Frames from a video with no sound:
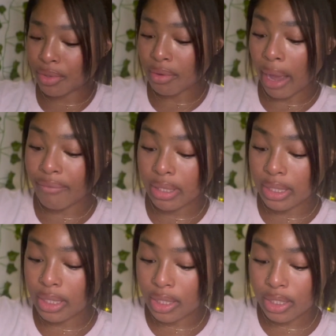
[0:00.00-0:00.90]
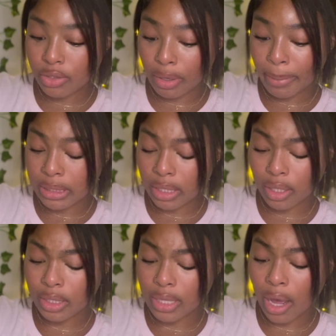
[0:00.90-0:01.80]
I really did need a screen protector
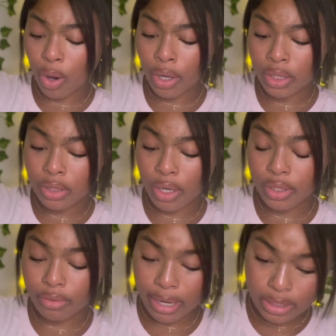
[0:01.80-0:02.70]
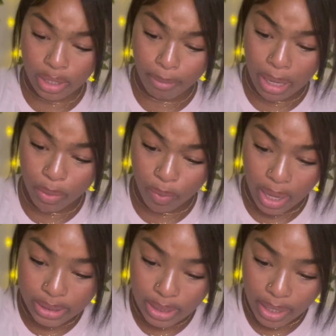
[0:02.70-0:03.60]
because I already started scratching up my
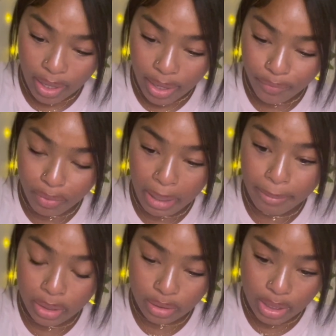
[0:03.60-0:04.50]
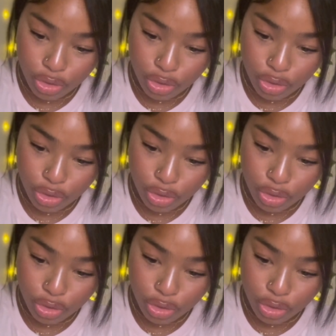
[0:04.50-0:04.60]
watch and I got it for my birthday,